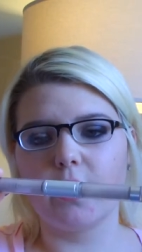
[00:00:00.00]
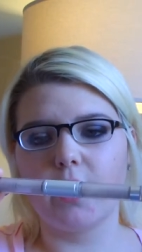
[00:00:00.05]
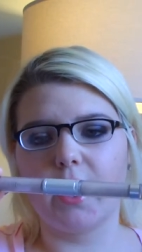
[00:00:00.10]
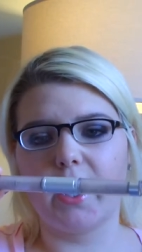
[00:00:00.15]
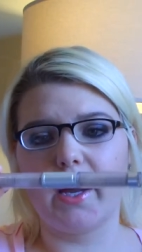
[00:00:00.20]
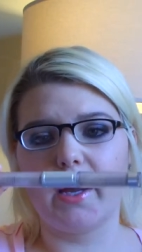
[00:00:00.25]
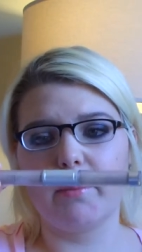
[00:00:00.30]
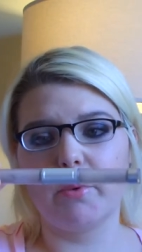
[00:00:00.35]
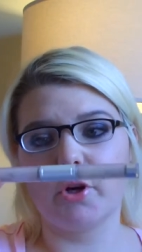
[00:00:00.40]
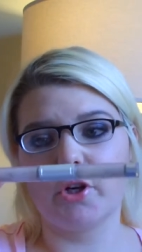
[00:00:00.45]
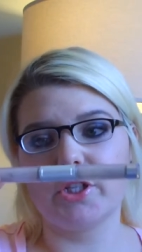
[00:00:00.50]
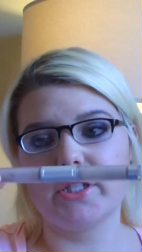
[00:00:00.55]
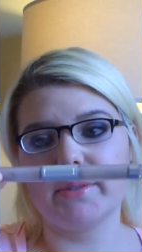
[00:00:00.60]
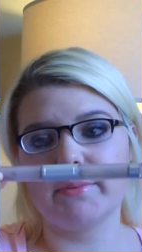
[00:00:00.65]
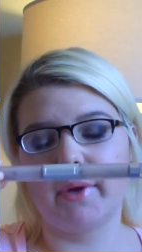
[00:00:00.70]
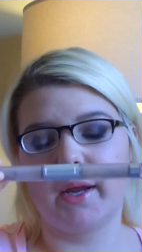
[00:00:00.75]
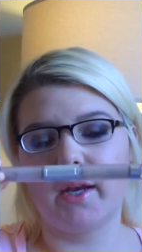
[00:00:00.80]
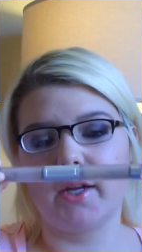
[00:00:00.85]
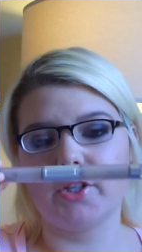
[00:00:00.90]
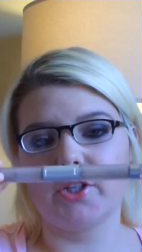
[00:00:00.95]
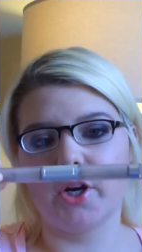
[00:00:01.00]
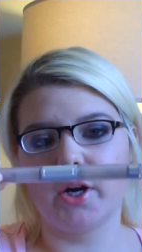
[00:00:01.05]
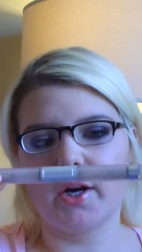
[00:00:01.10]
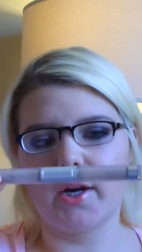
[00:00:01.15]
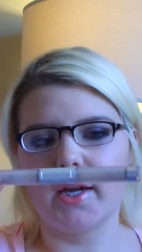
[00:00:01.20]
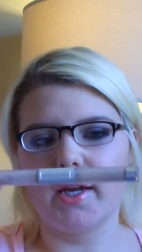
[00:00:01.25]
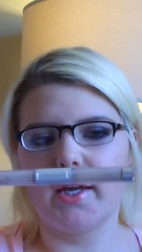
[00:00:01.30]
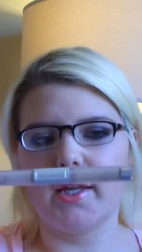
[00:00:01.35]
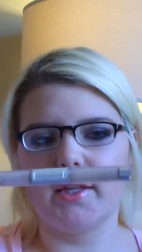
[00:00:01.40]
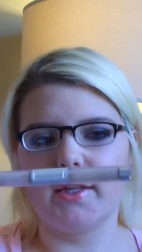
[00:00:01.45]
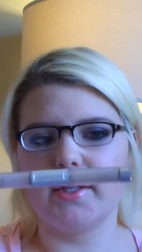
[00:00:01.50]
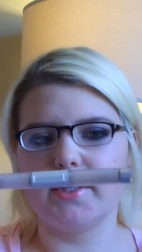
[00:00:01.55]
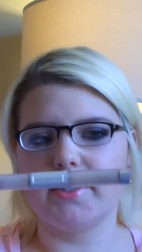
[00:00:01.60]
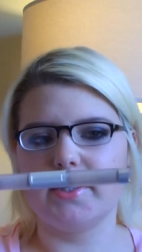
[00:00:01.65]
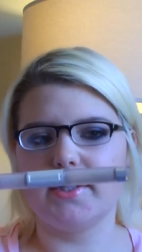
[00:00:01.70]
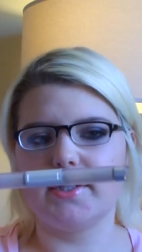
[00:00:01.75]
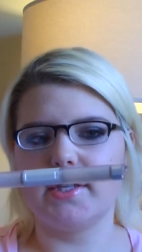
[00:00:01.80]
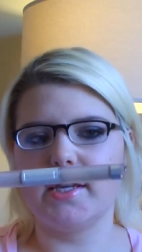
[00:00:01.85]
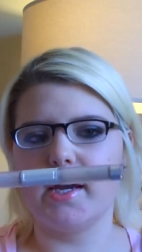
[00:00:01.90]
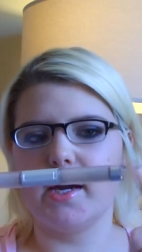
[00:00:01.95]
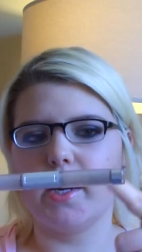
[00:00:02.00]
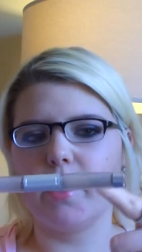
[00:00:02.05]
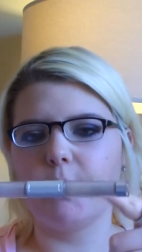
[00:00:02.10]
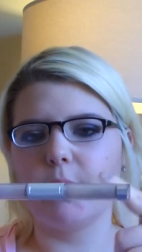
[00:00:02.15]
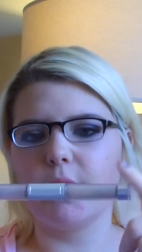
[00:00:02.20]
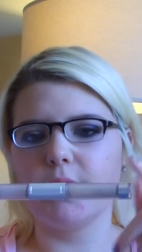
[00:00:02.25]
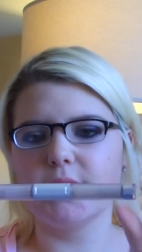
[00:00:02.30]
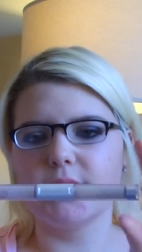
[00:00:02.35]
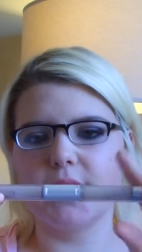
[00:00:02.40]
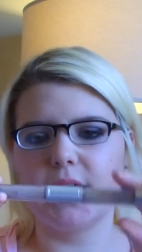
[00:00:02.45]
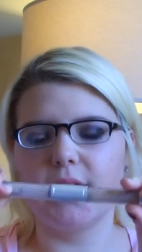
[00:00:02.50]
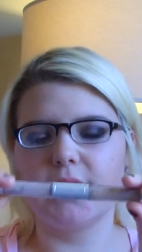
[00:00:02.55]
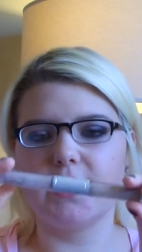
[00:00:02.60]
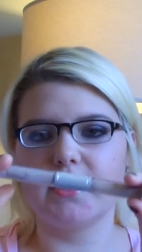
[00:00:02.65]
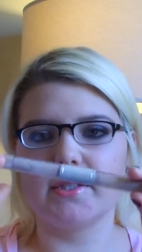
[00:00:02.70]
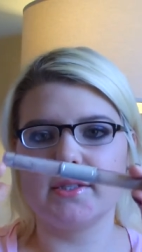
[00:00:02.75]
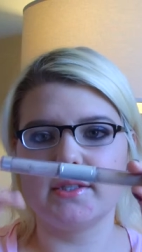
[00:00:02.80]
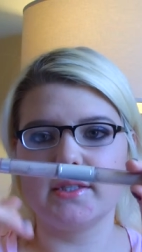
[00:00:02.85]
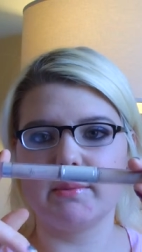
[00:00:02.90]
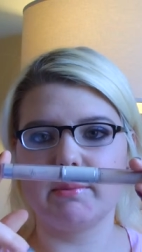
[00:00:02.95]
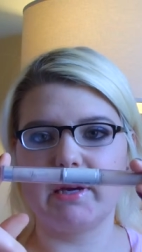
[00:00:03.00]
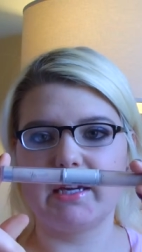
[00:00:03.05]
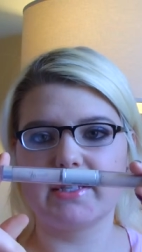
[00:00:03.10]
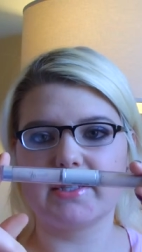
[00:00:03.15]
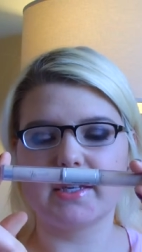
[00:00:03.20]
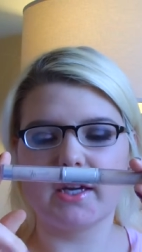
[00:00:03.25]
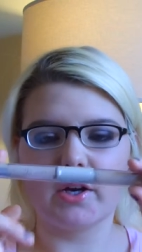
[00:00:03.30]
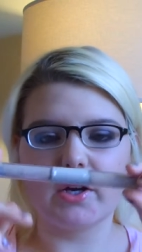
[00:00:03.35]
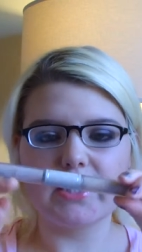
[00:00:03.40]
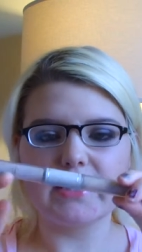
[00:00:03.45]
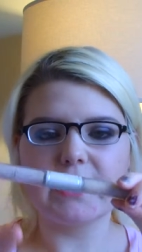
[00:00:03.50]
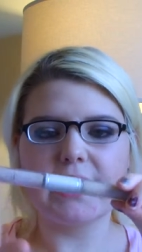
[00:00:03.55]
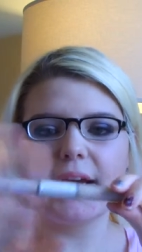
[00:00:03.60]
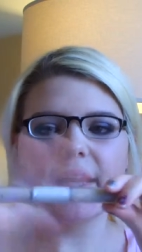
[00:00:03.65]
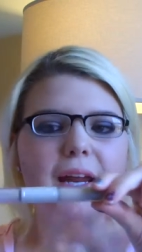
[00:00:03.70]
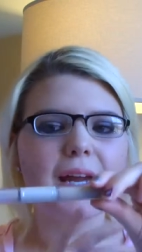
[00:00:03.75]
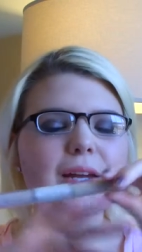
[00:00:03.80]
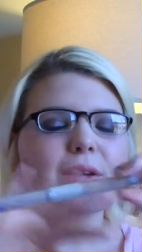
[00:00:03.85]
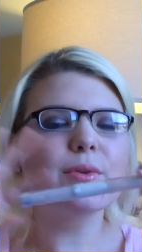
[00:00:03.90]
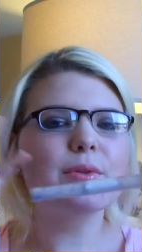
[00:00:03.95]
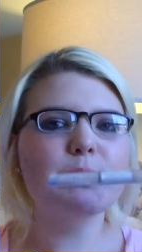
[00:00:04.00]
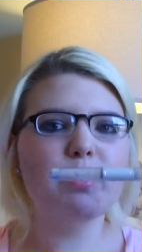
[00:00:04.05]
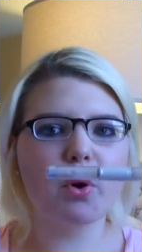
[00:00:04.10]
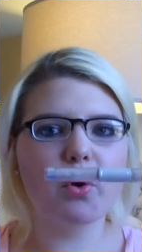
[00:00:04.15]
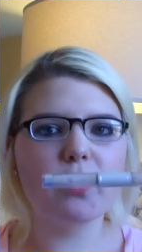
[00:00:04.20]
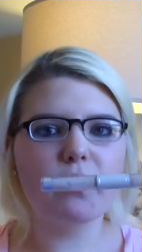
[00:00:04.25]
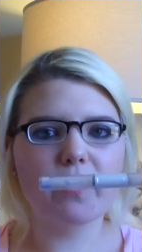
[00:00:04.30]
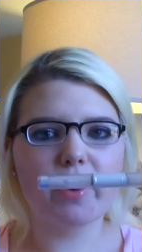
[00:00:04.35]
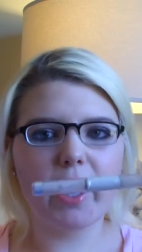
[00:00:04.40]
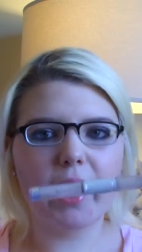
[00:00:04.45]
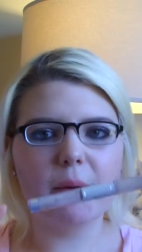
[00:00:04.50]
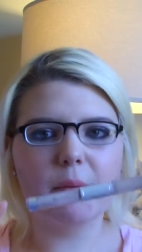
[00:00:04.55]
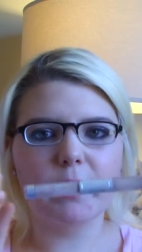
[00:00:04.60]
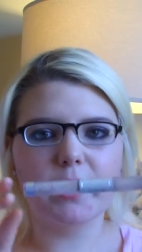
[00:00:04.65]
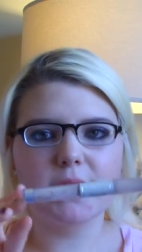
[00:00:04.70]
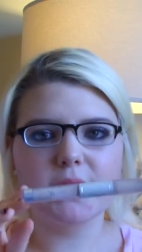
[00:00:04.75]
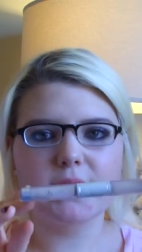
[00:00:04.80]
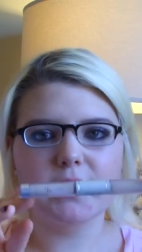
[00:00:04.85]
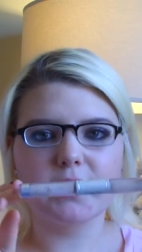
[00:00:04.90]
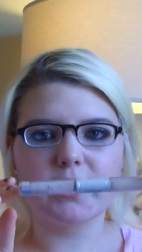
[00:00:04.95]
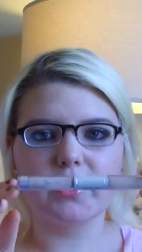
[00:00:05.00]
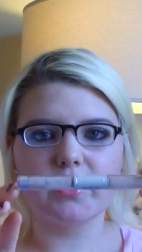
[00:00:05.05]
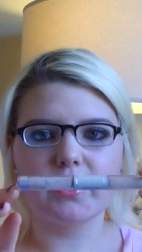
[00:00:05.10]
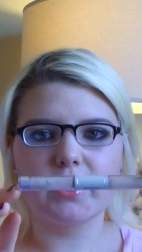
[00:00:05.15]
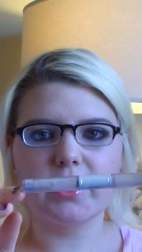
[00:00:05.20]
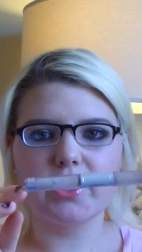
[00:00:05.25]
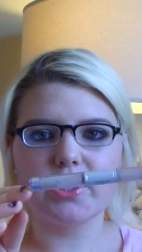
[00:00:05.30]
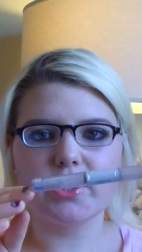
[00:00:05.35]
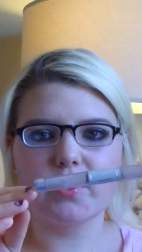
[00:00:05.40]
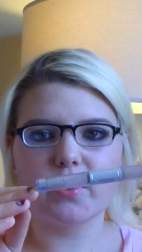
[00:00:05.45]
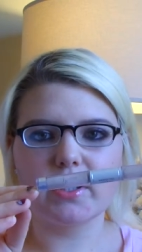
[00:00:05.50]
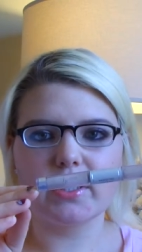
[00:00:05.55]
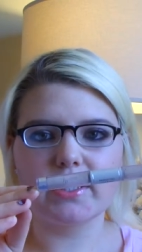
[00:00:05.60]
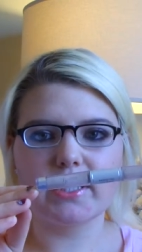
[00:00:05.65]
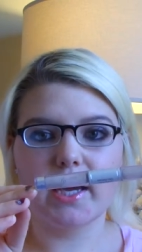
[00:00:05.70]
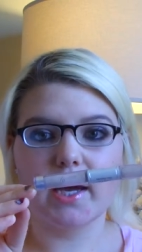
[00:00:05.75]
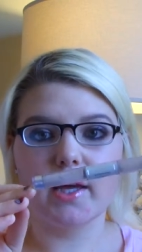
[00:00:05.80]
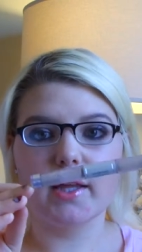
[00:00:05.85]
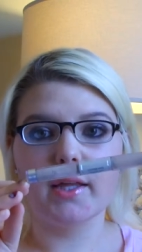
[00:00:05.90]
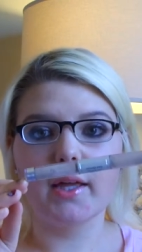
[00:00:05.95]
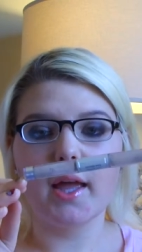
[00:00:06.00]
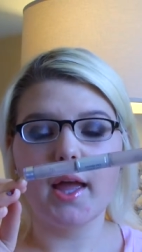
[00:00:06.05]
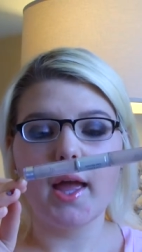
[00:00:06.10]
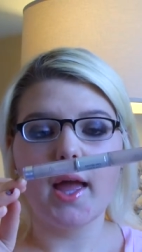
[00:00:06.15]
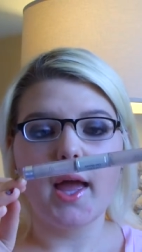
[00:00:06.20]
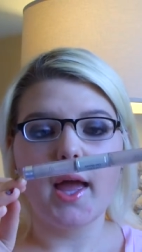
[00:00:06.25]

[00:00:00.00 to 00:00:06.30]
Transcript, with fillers: I purchased mine at Target. This is the eyebrow side. This is the mascara side. I use both for eyebrows clearly, as you can tell.